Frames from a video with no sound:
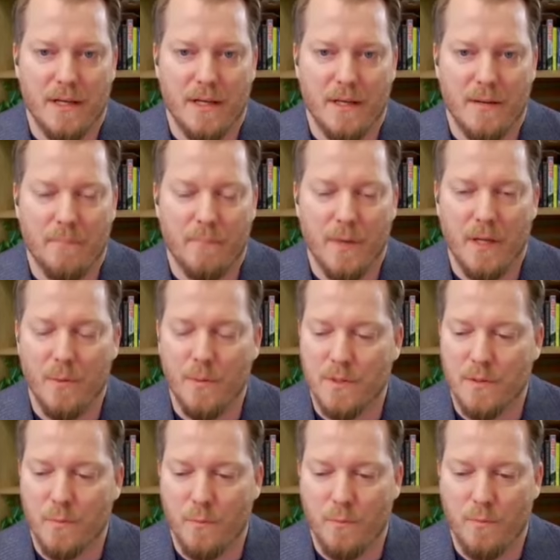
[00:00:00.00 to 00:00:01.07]
Um, he
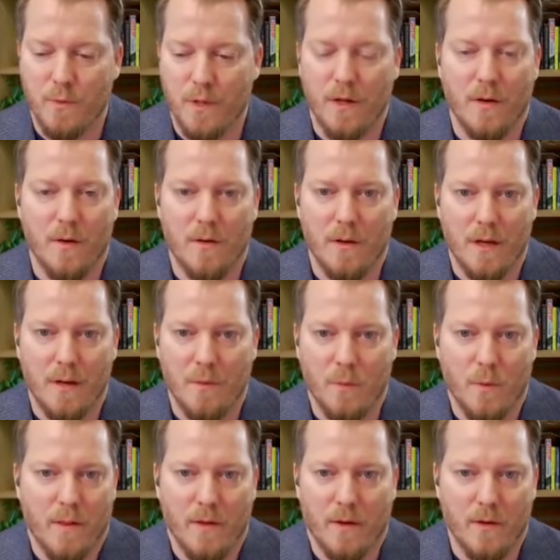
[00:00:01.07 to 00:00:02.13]
was the uh,
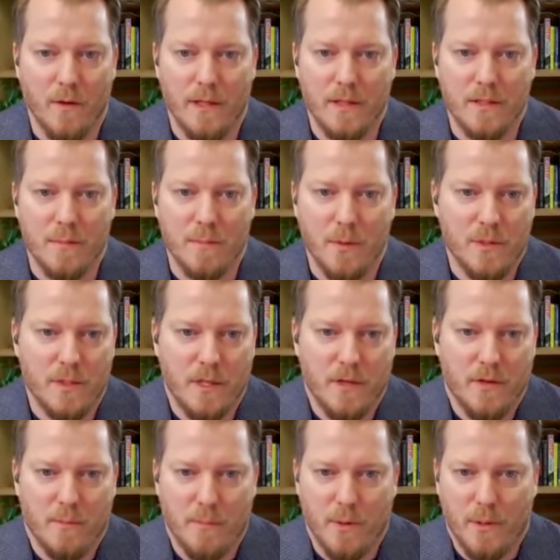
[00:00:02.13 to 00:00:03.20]
one of the earliest and most
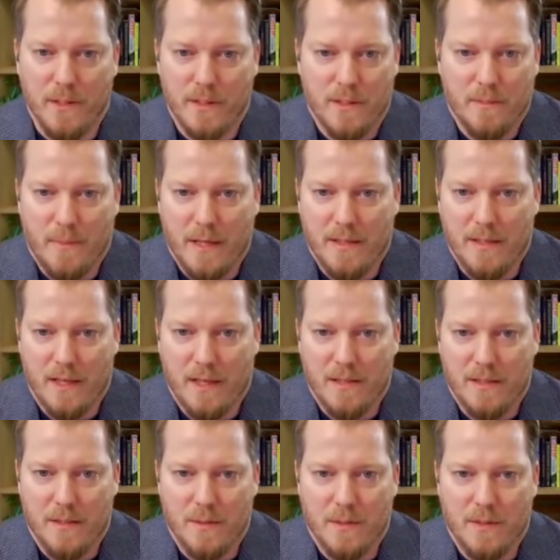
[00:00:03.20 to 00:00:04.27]
senior employees at
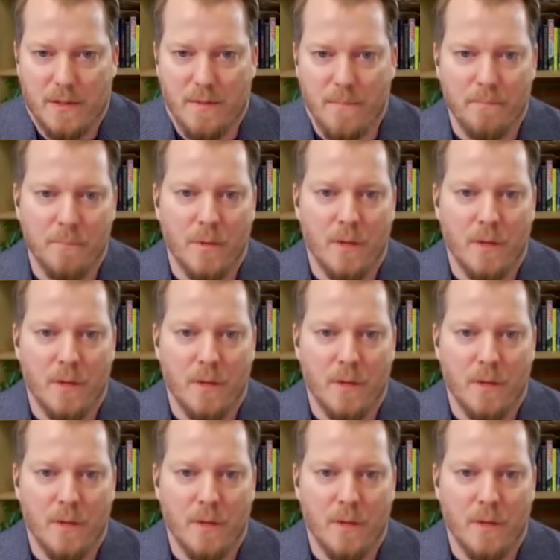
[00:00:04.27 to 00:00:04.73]
SpaceX. He was